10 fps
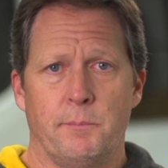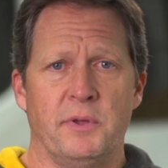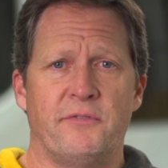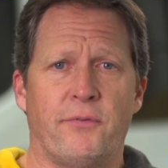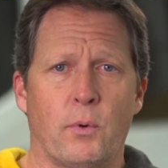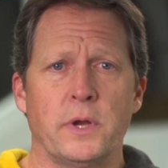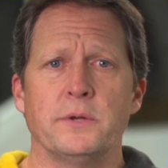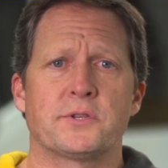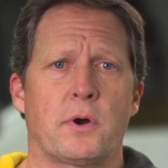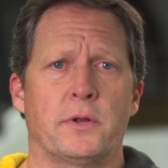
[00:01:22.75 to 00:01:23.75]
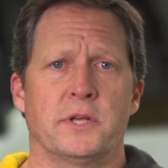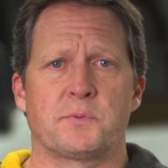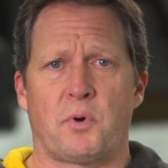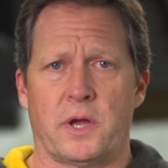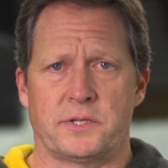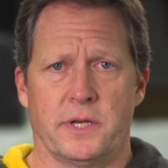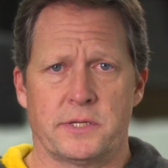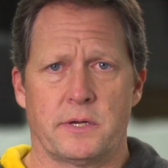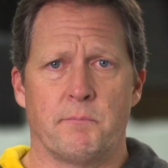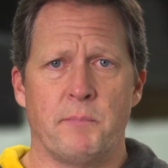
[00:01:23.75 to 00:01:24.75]
Before you start this
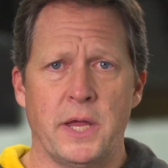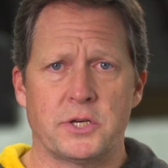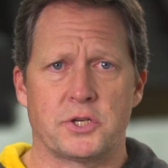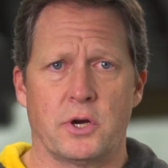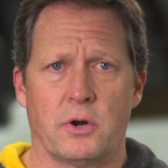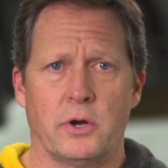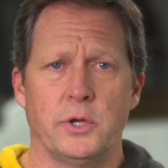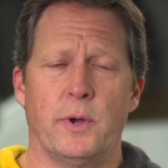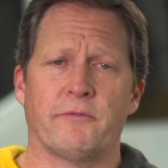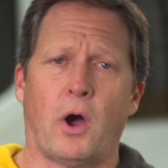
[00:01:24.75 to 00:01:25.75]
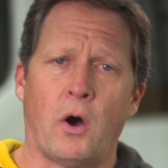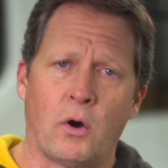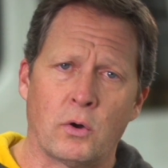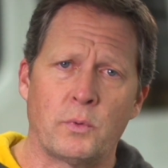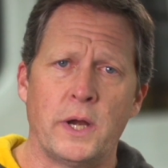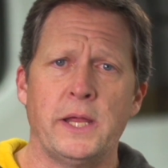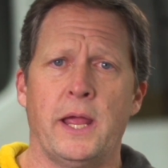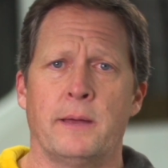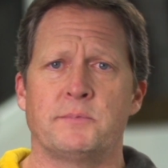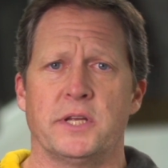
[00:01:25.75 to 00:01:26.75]
process, make sure you have
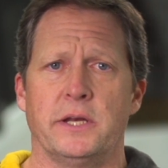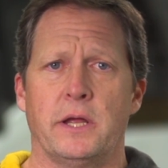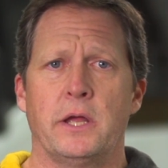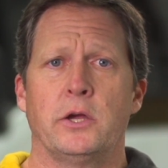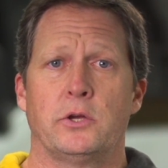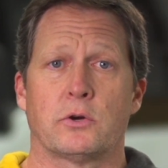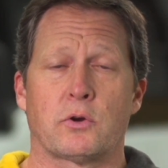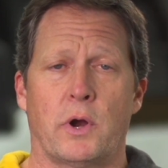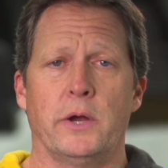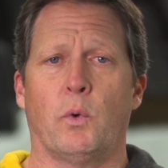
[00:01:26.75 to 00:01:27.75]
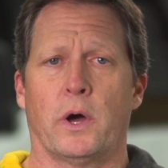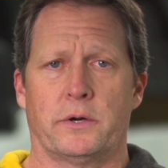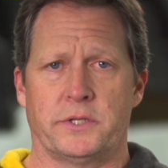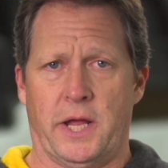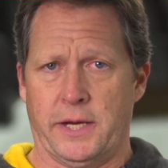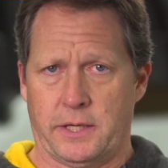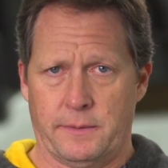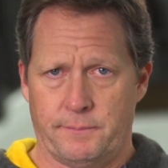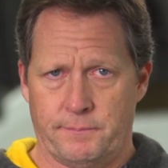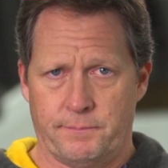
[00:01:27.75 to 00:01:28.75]
already emptied your gray water tank.
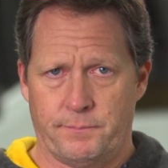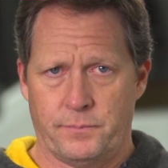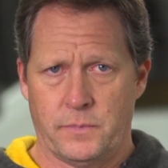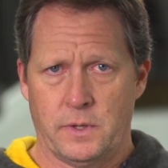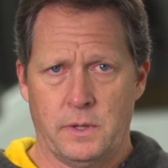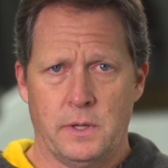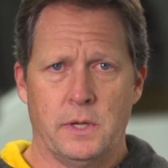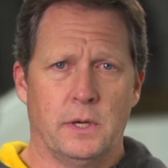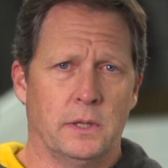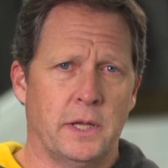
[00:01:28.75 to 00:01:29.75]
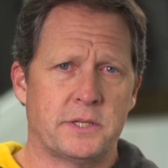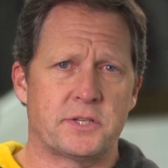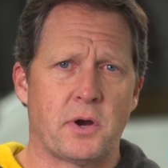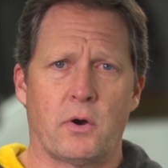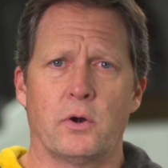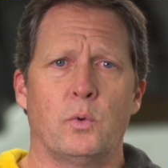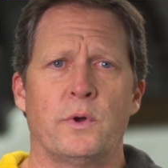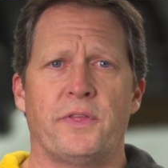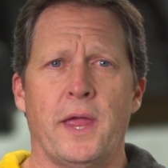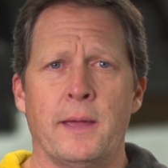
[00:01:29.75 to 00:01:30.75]
Let's start
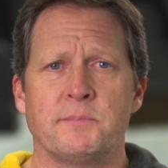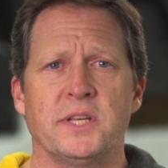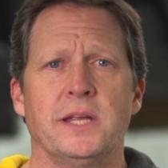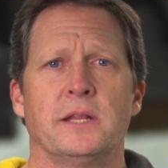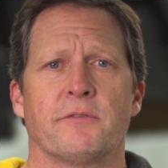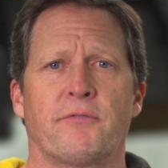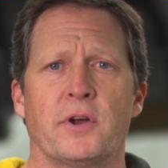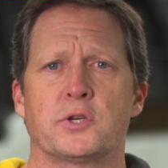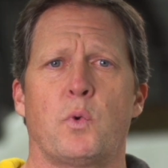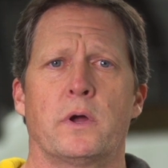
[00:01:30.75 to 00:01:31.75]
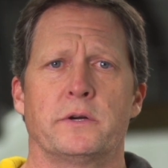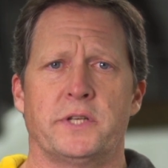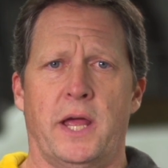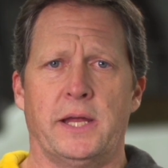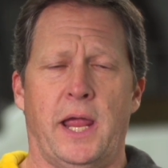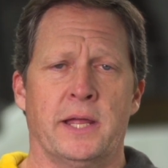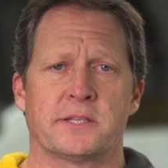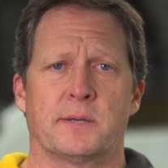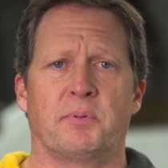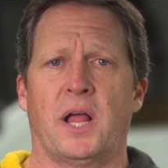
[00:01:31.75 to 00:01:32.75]
with emptying the freshwater tank
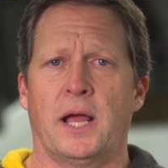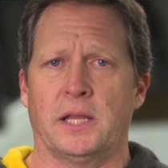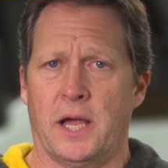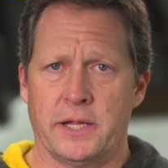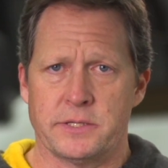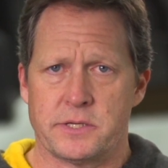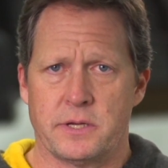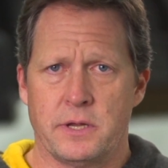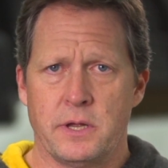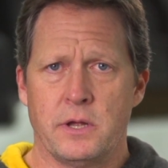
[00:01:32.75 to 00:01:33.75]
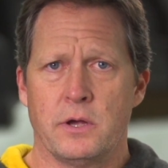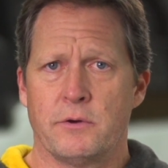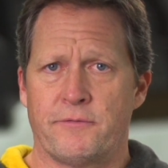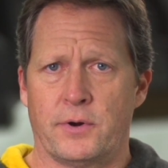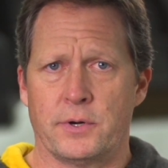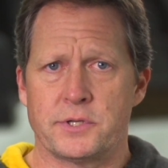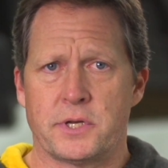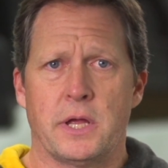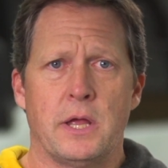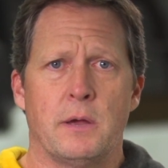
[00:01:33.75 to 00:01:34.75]
and supply lines.
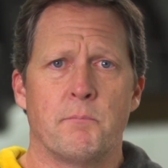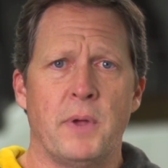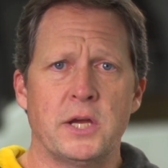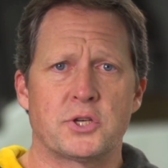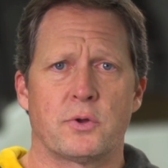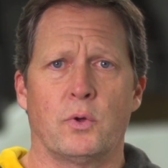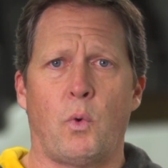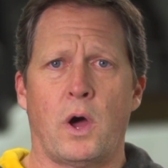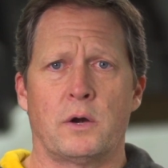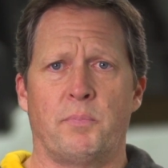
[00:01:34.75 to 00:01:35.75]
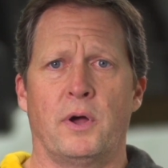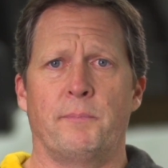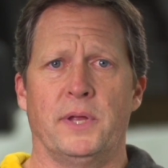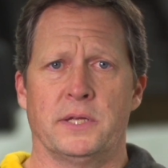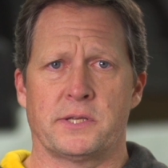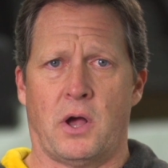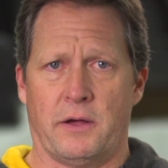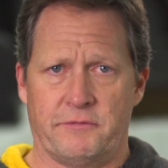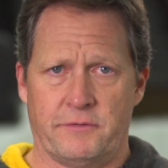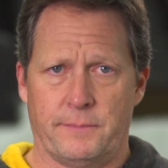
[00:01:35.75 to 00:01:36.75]
First, make sure the water pump is
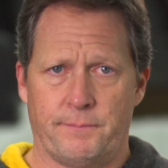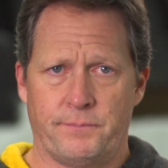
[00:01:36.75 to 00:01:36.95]
off.